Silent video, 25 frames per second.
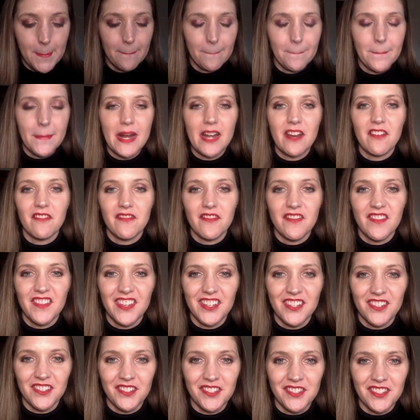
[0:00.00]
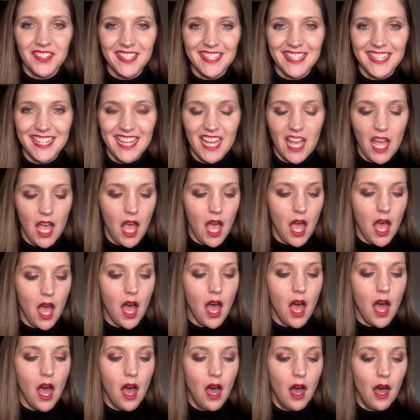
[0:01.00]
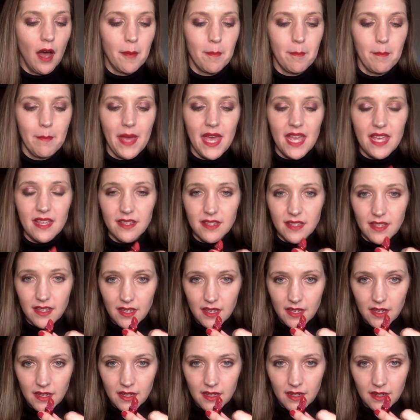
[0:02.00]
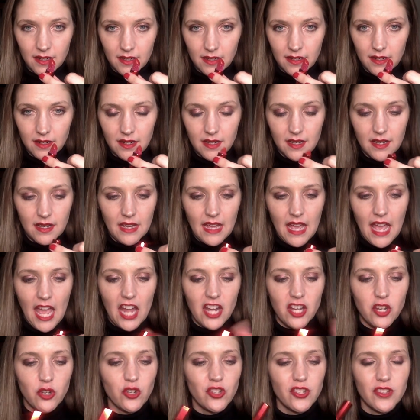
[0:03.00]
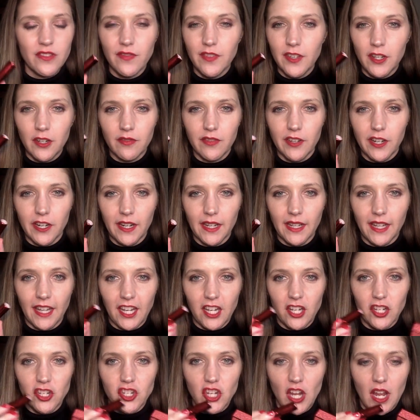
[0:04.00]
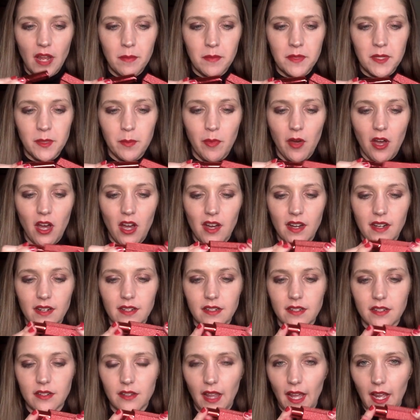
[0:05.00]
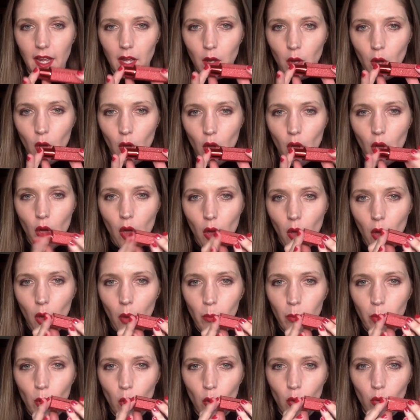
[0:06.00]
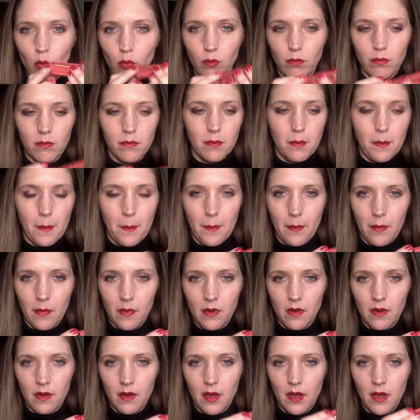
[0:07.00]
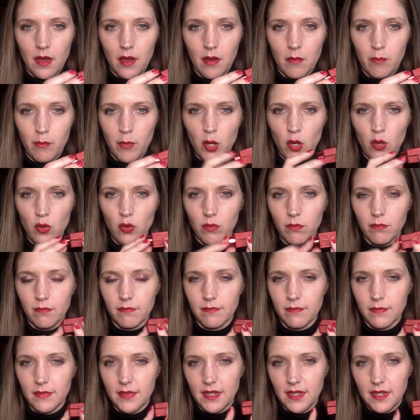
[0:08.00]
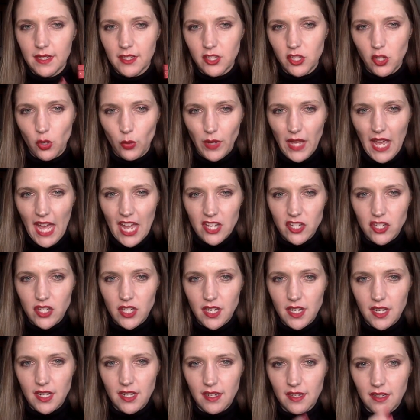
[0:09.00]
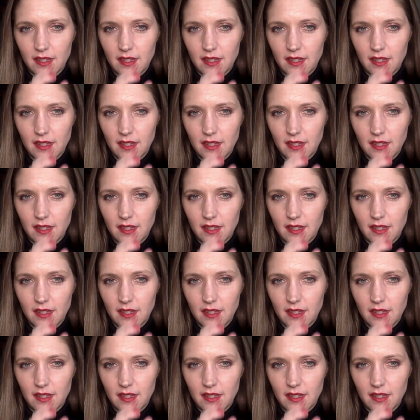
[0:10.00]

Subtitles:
And it feels amazing. And you just feel very like James Bond. Like, boom, boom. So gadgety.